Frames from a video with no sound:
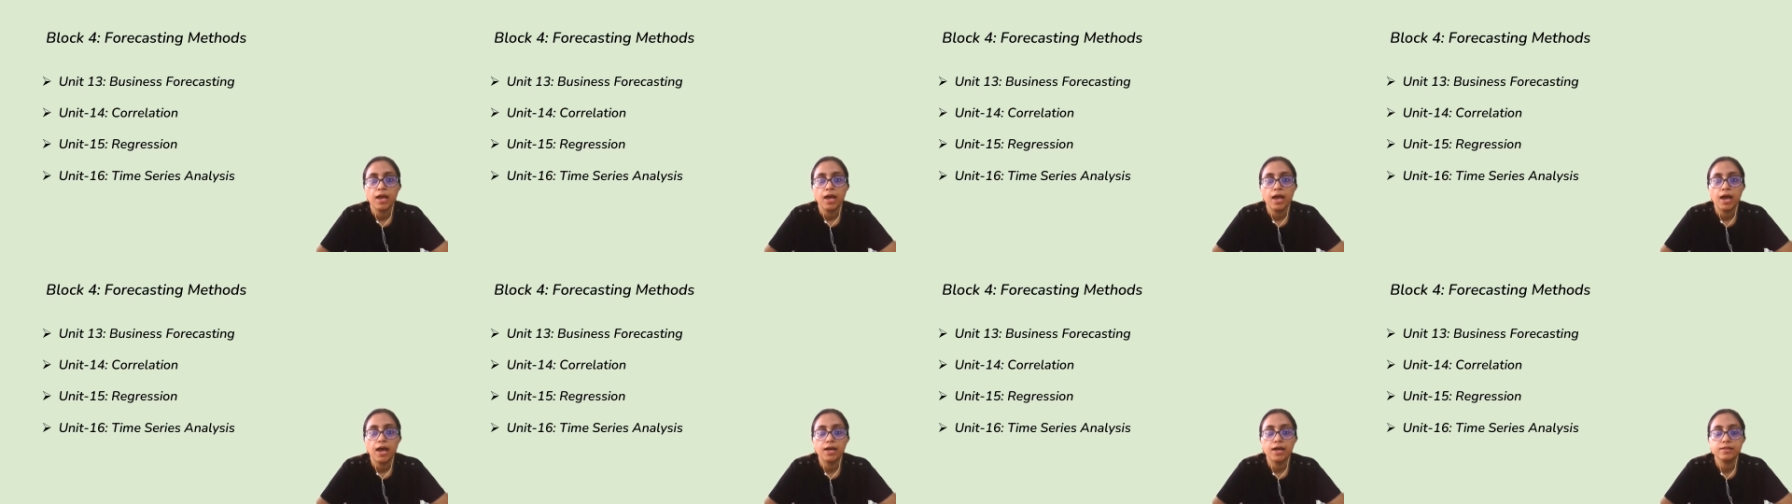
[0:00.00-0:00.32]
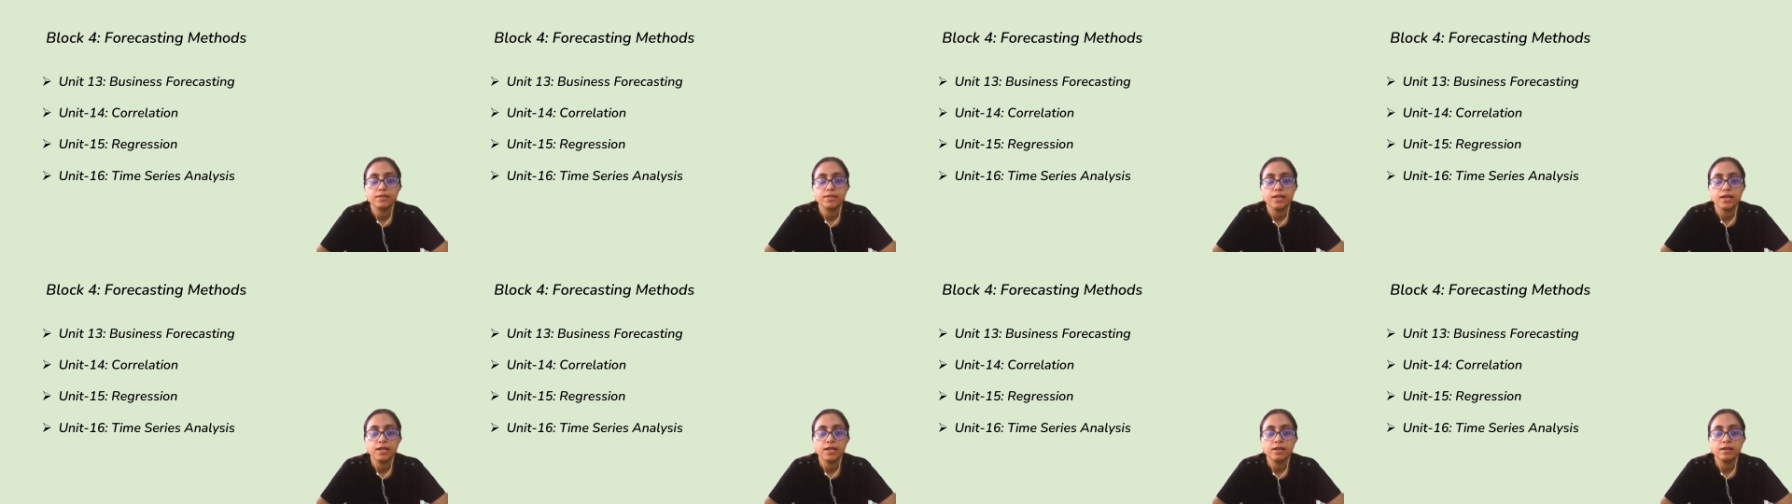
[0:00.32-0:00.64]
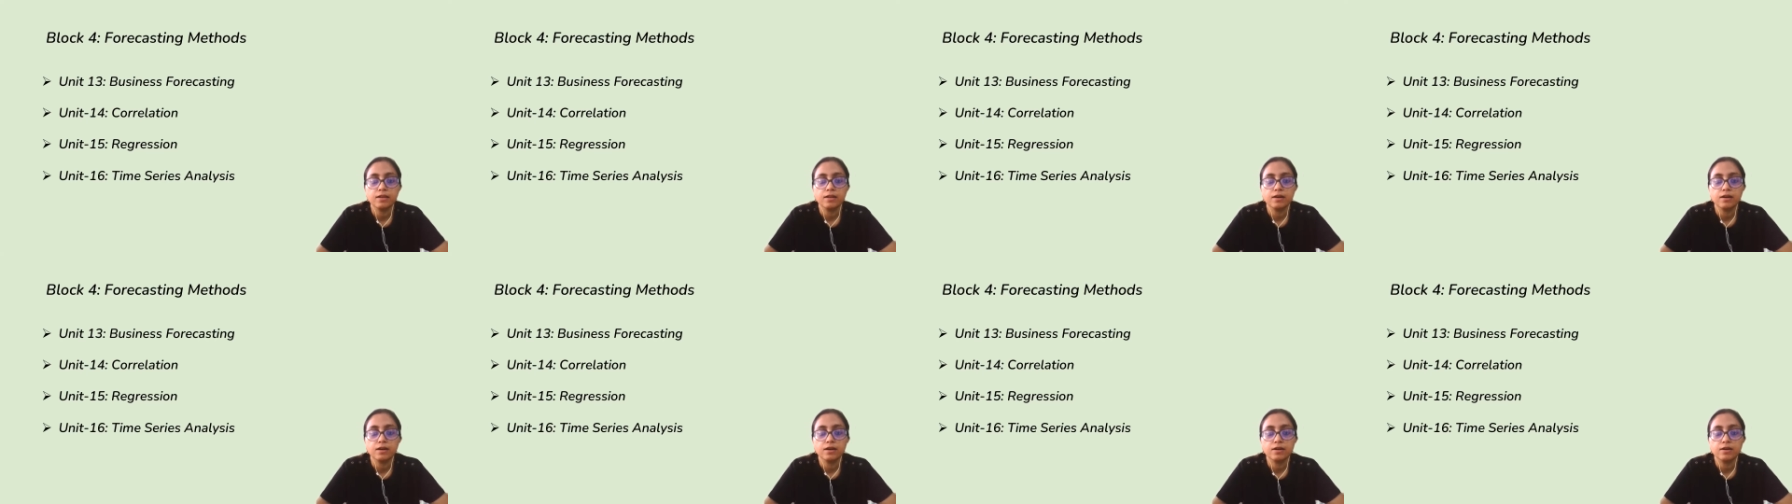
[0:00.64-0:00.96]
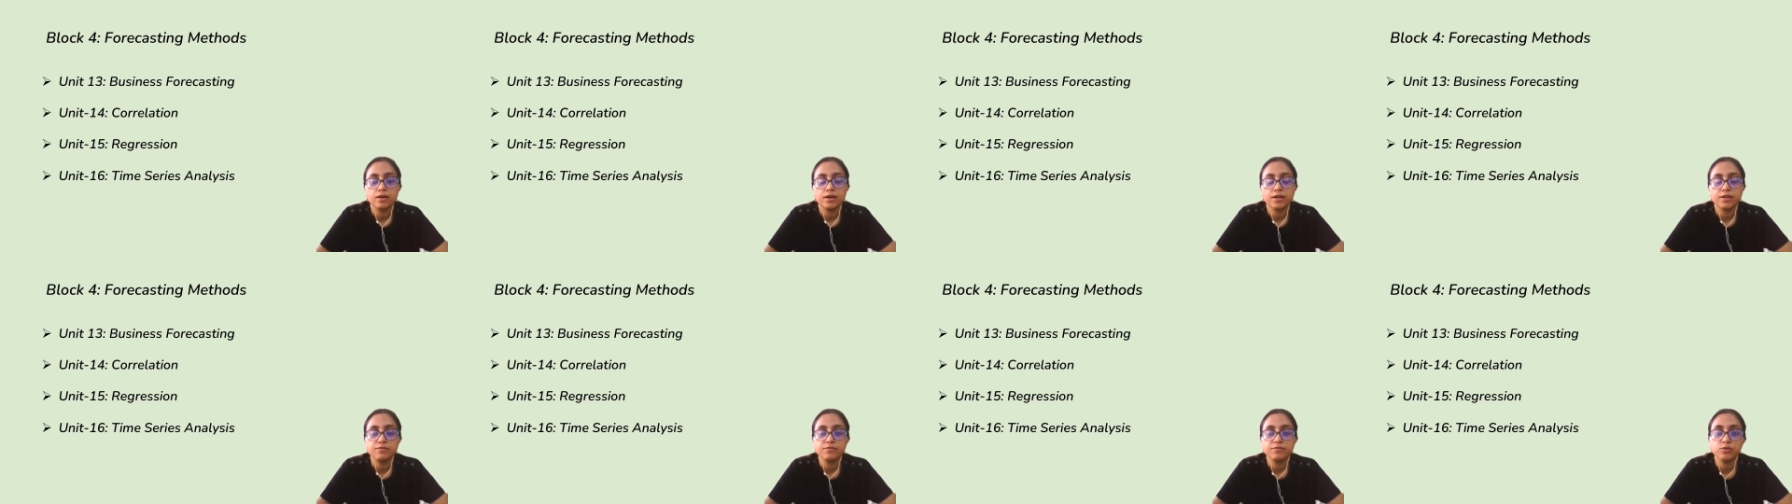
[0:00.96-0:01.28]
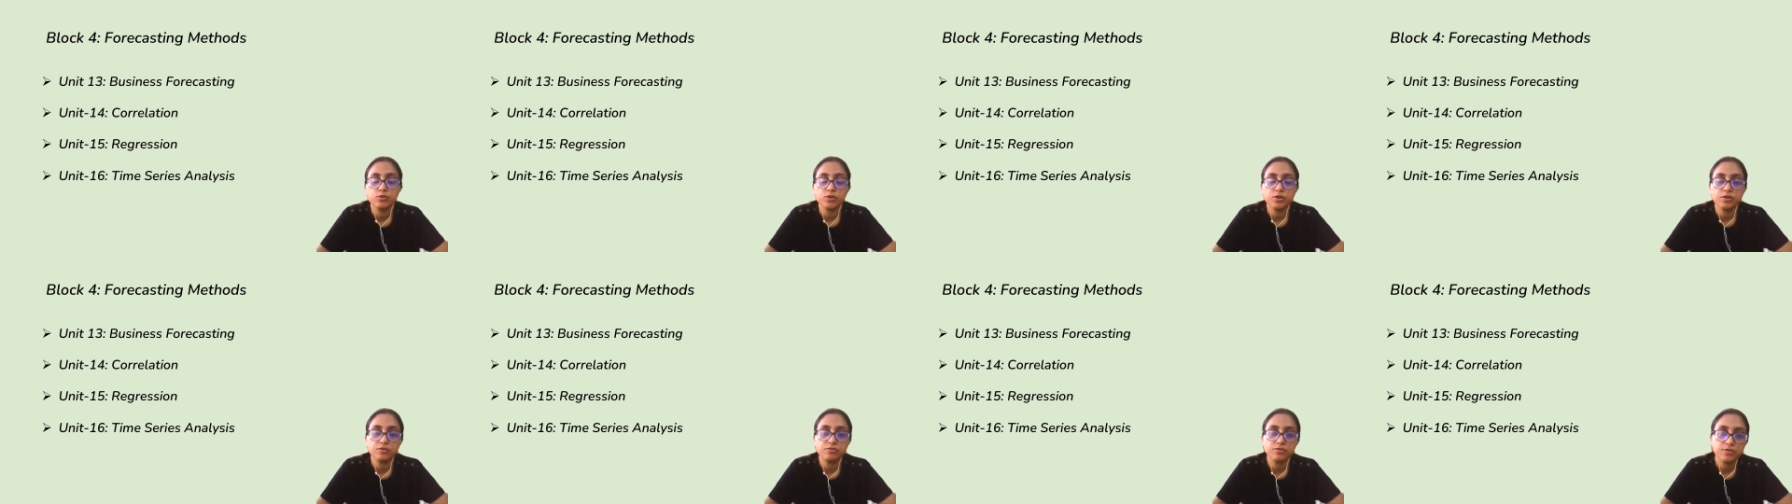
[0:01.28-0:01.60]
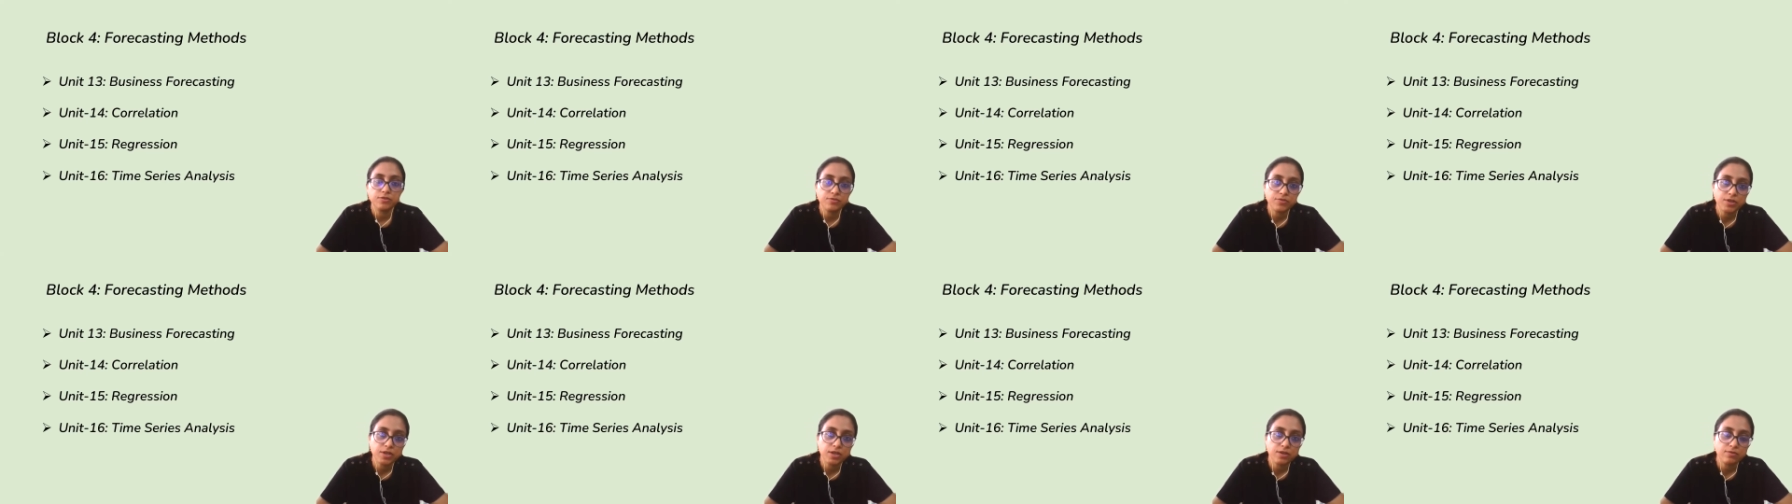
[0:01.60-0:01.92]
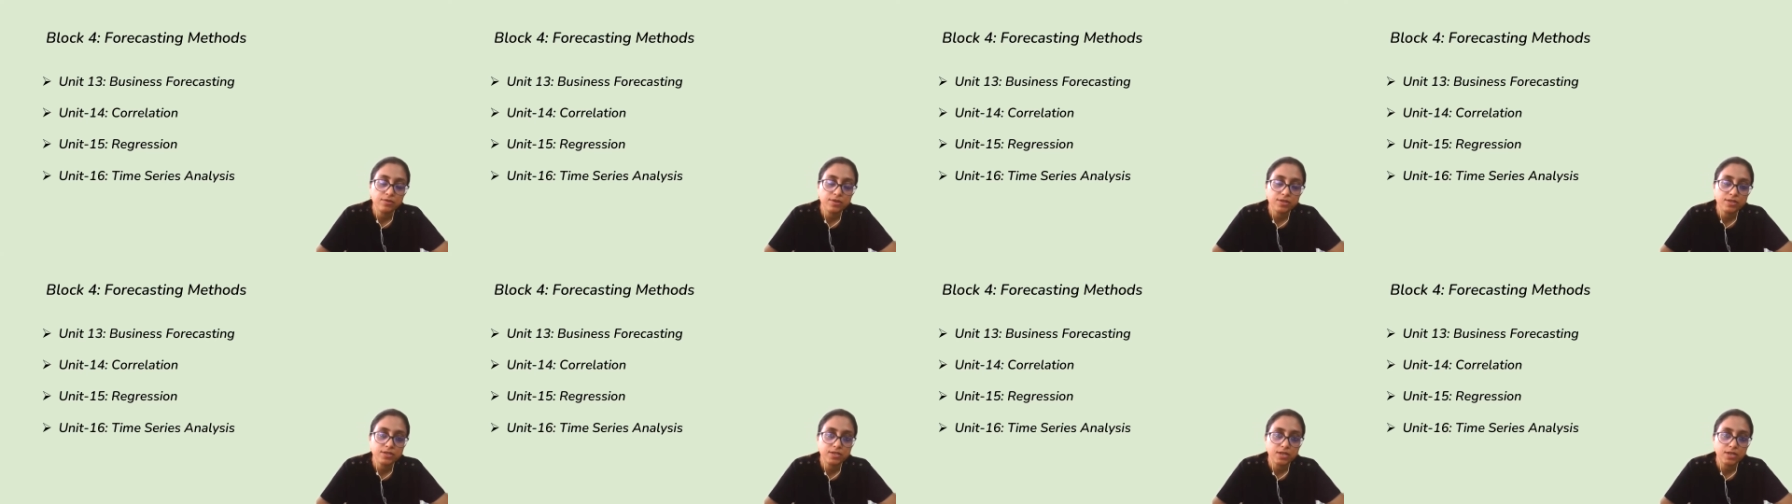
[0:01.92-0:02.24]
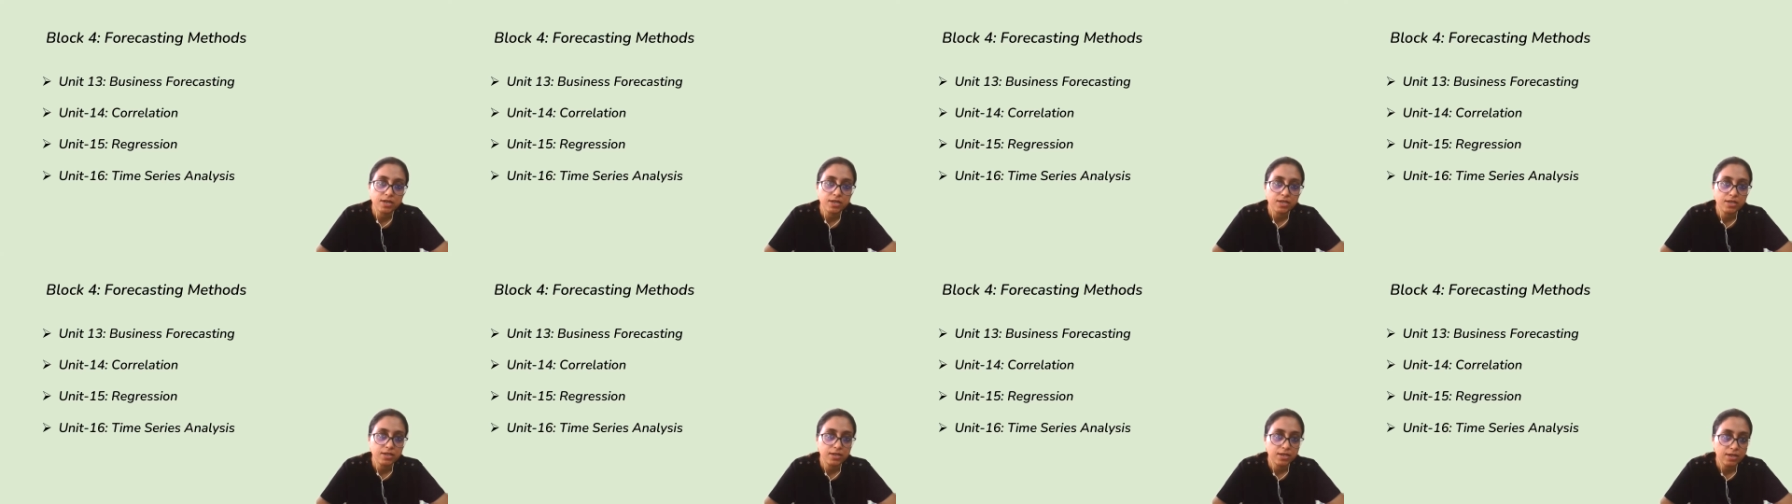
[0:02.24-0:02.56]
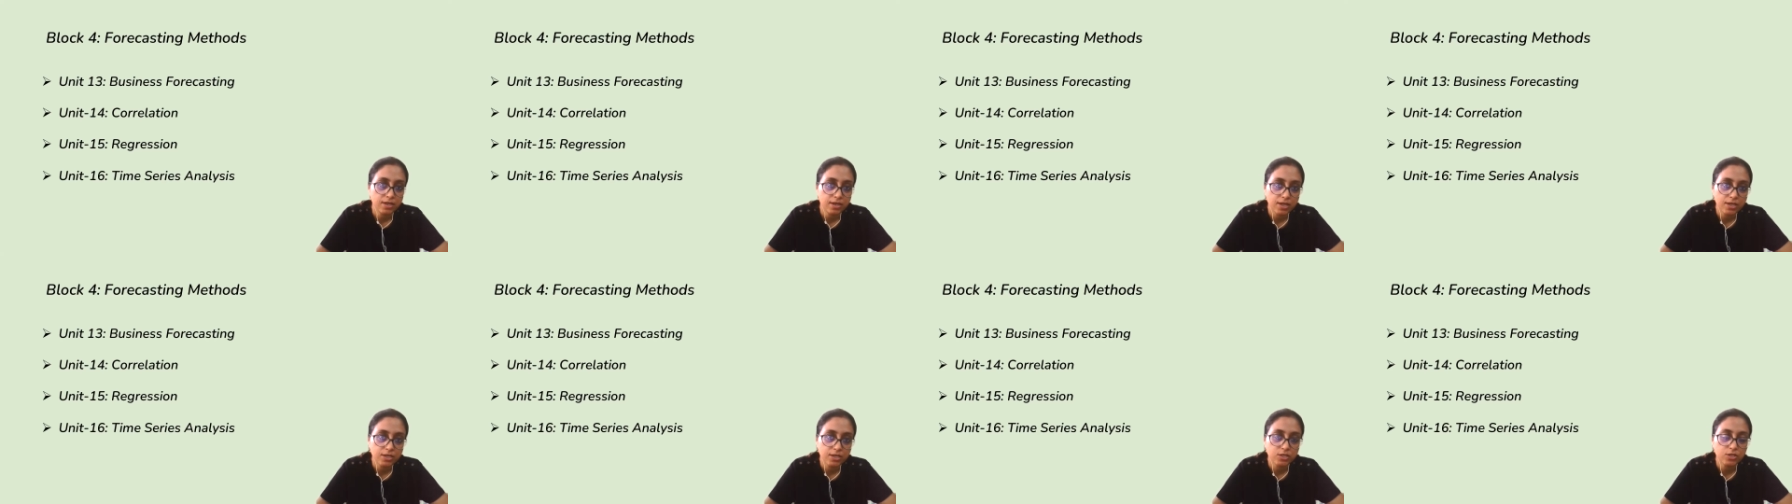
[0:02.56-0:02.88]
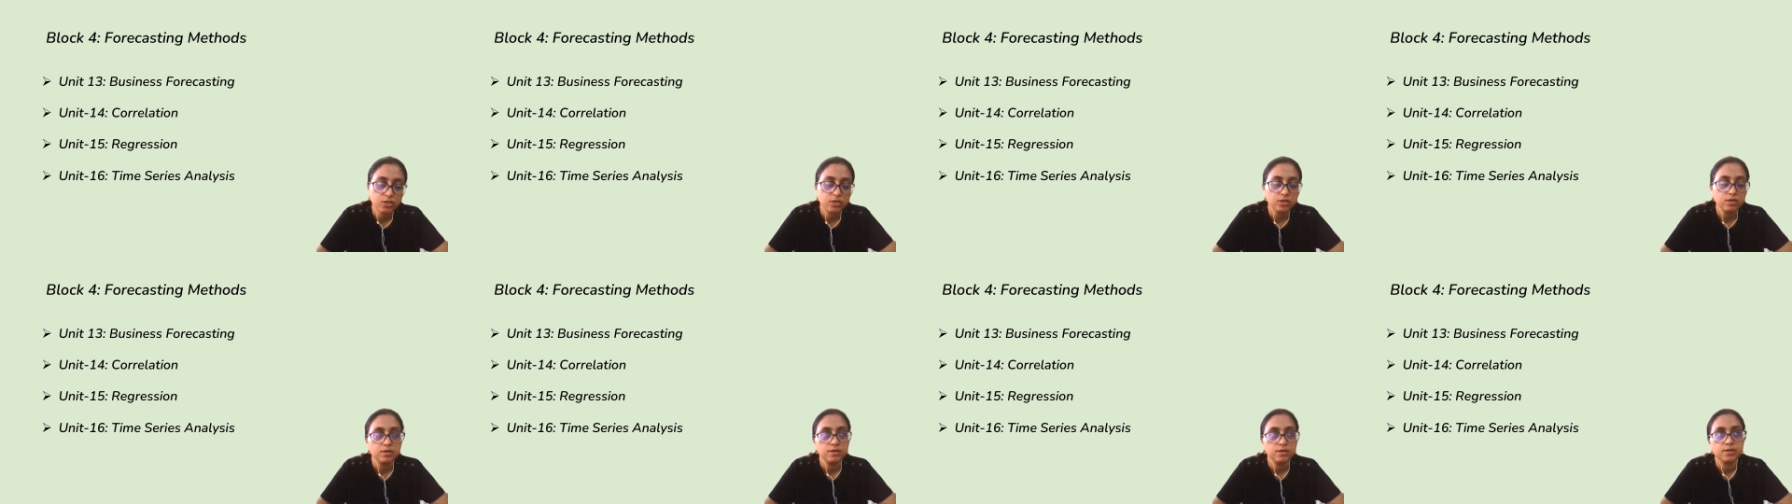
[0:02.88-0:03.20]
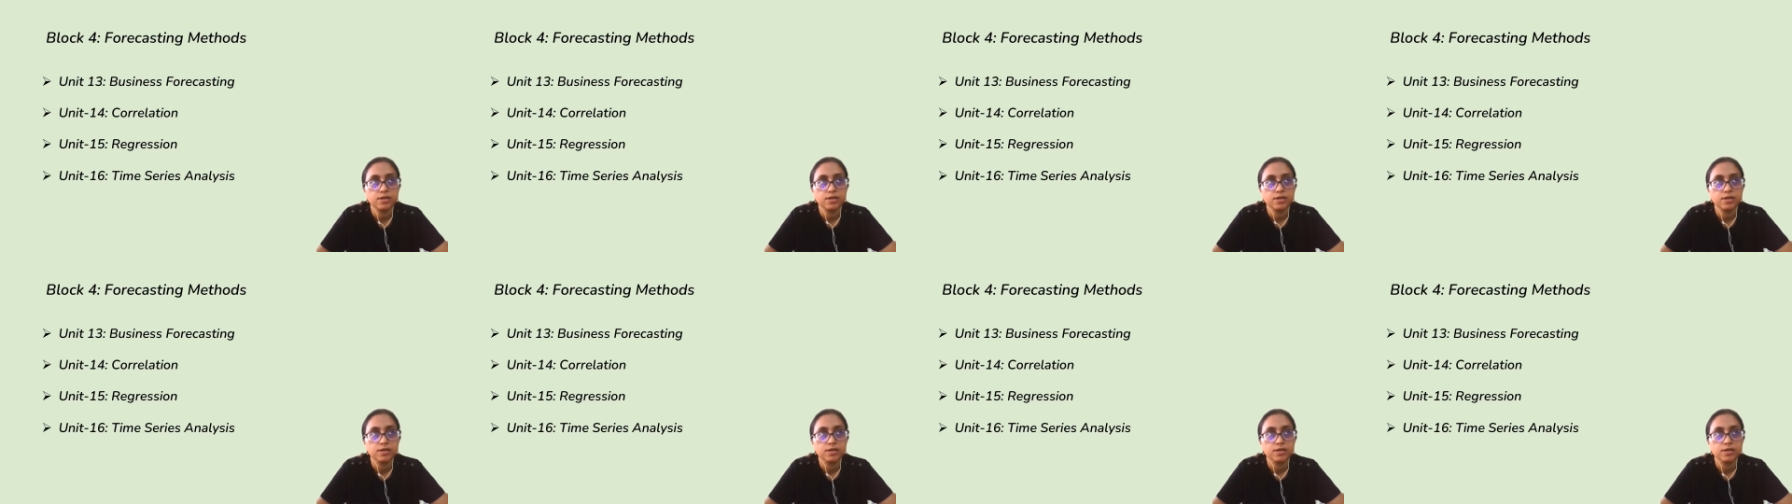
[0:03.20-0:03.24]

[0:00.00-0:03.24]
And then in Unit 15, we'll study regression.